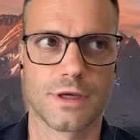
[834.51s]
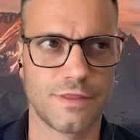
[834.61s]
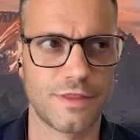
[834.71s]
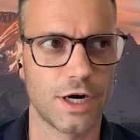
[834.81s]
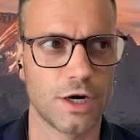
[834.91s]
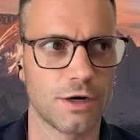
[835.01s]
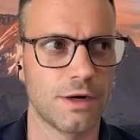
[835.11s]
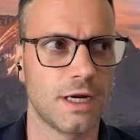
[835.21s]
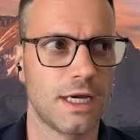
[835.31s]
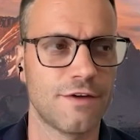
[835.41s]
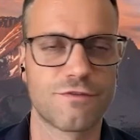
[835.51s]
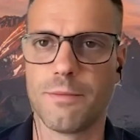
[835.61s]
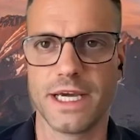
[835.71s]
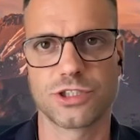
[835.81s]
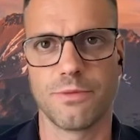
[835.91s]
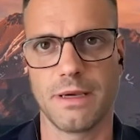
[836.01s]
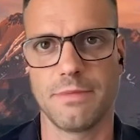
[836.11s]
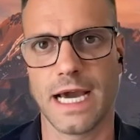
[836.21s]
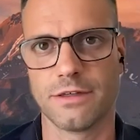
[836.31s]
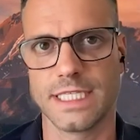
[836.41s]
their information may
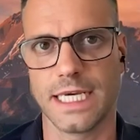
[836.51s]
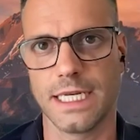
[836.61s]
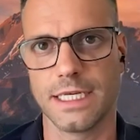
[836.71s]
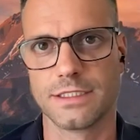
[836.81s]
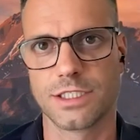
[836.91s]
be outdated.